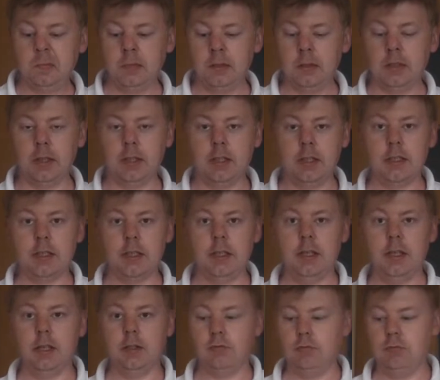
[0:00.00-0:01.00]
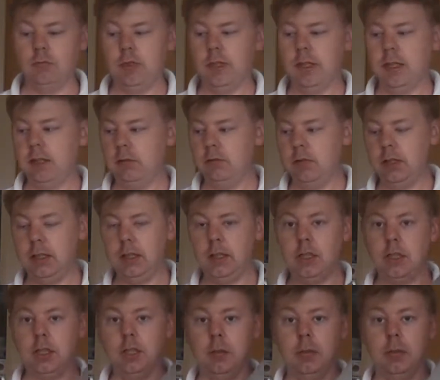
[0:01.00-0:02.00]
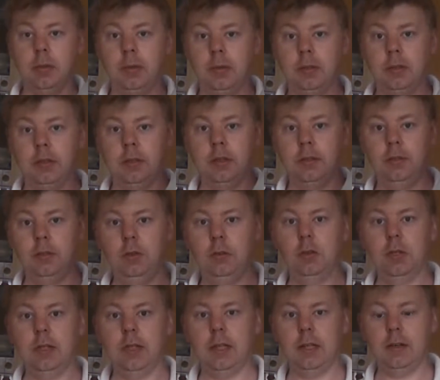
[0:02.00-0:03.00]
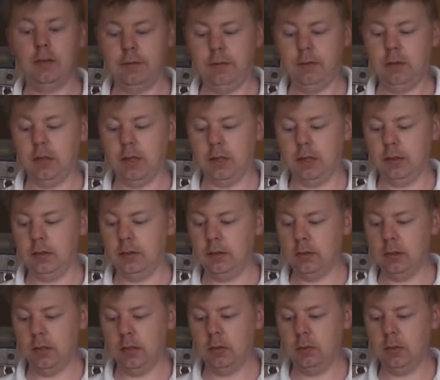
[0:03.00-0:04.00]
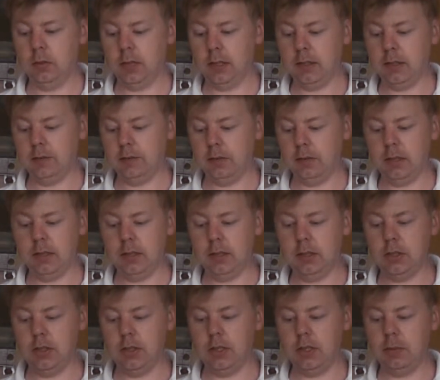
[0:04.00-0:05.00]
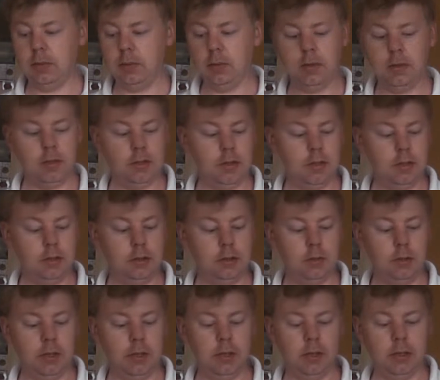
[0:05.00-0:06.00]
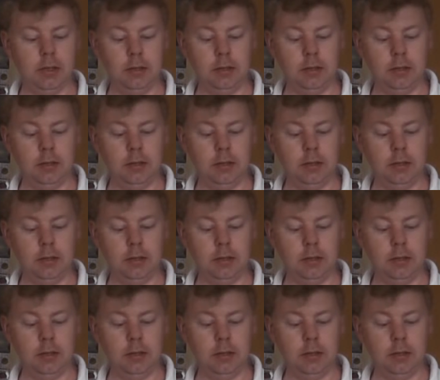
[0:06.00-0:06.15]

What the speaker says: Now this kit is really, really cheap. If you want to get flying, and you want to get flying cheap and quickly,